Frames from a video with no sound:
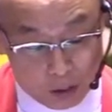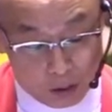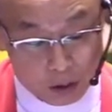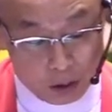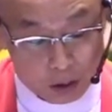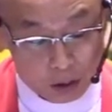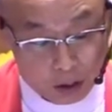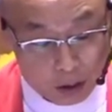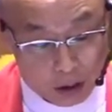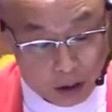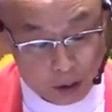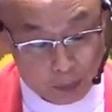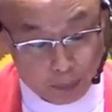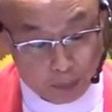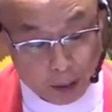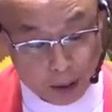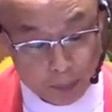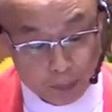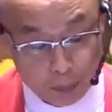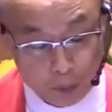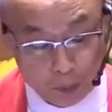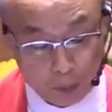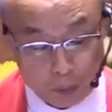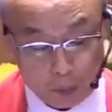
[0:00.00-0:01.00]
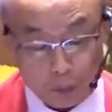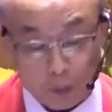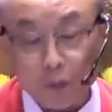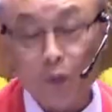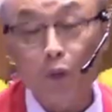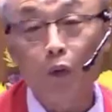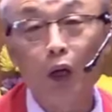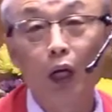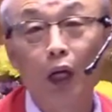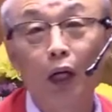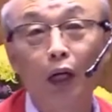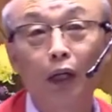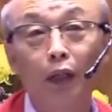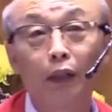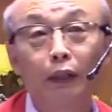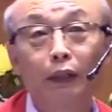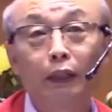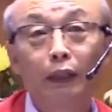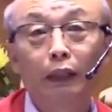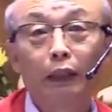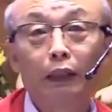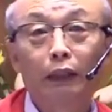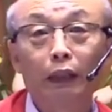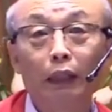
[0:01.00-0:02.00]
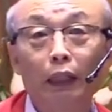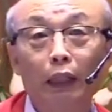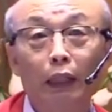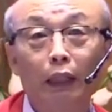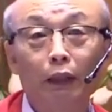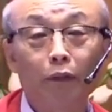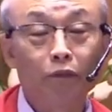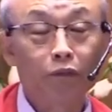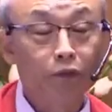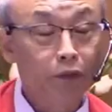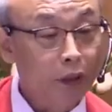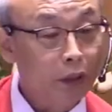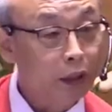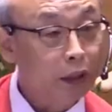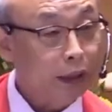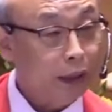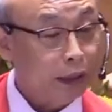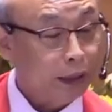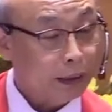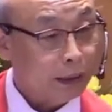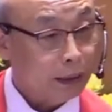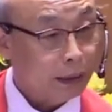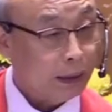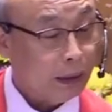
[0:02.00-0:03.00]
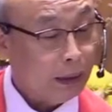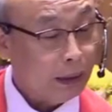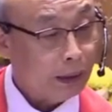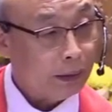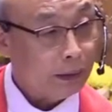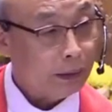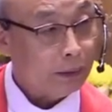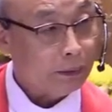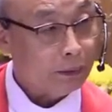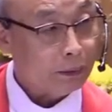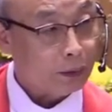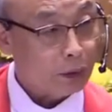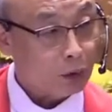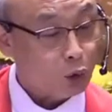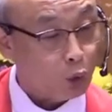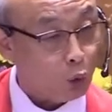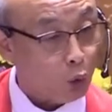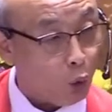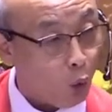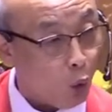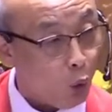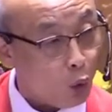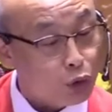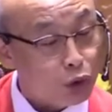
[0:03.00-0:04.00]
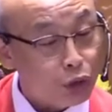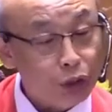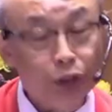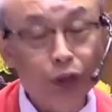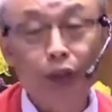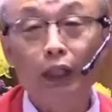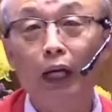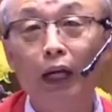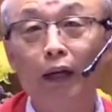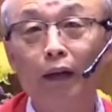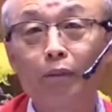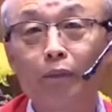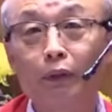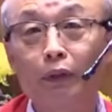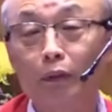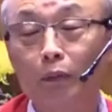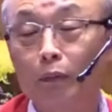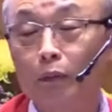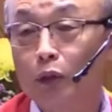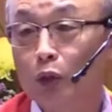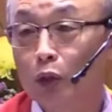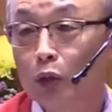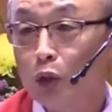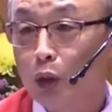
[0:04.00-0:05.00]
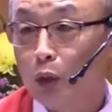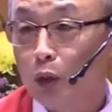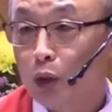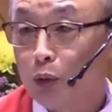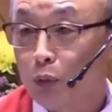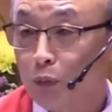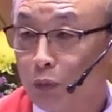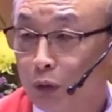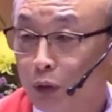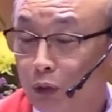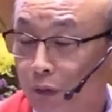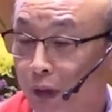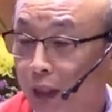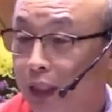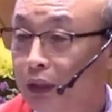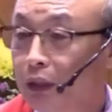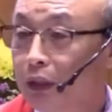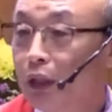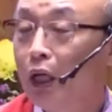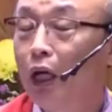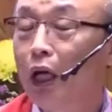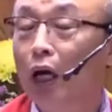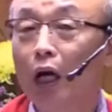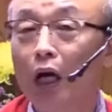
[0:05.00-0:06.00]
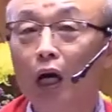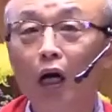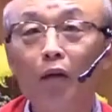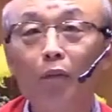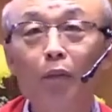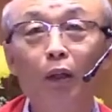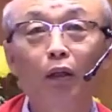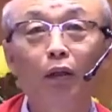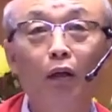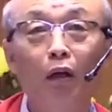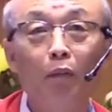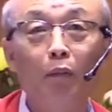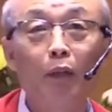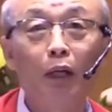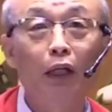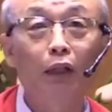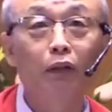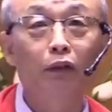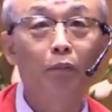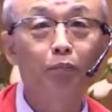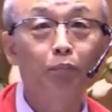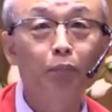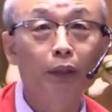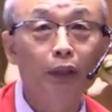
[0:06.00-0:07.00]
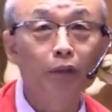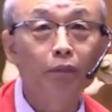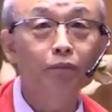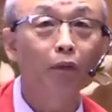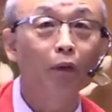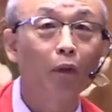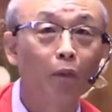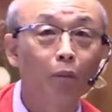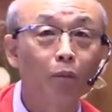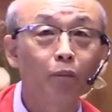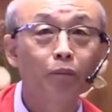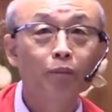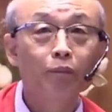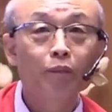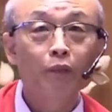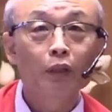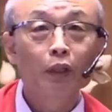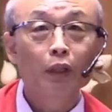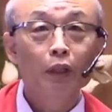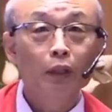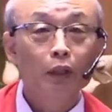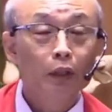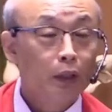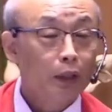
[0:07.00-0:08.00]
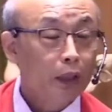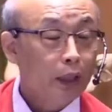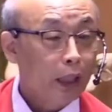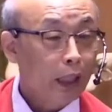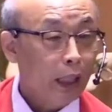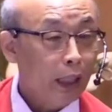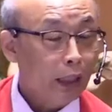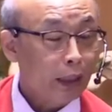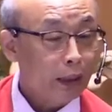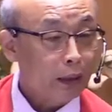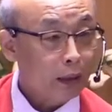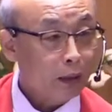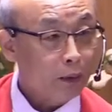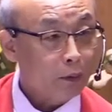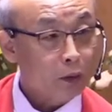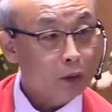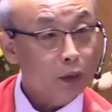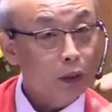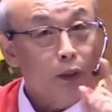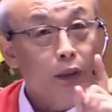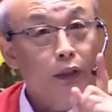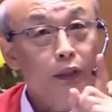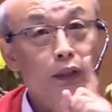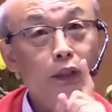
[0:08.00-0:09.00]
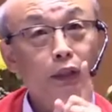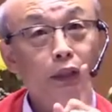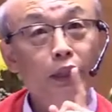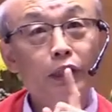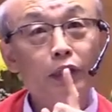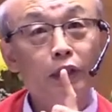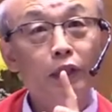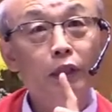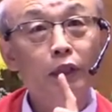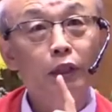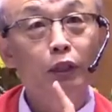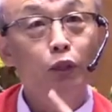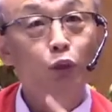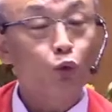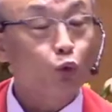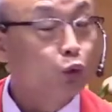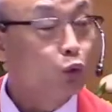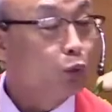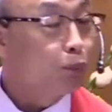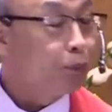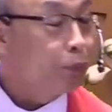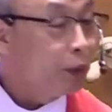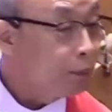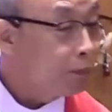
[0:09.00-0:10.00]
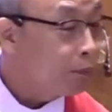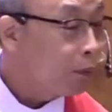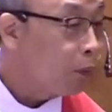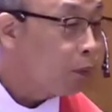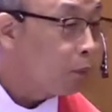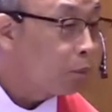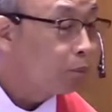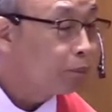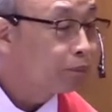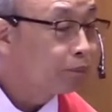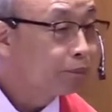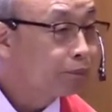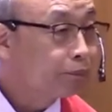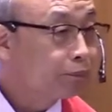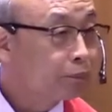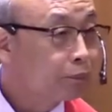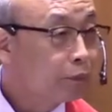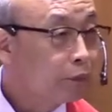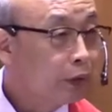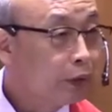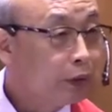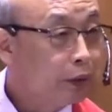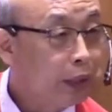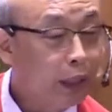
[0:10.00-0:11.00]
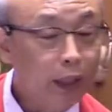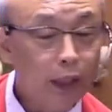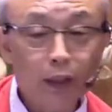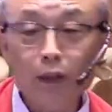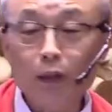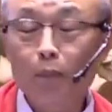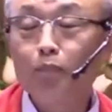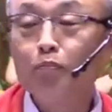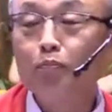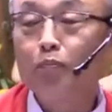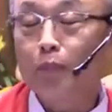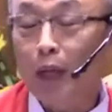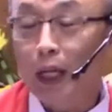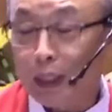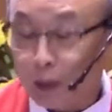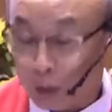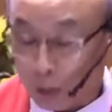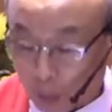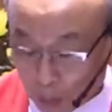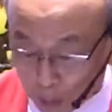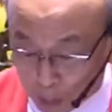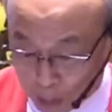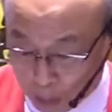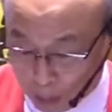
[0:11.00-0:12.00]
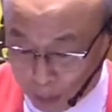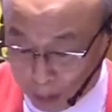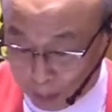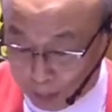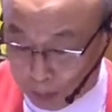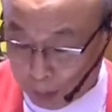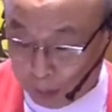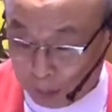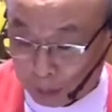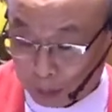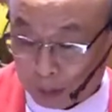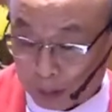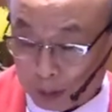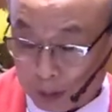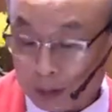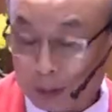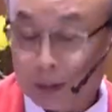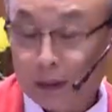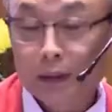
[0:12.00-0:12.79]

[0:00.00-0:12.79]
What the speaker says: See, these people were really, you know, the causing them, you know, great havoc among the people. And these two people, They are the minority report,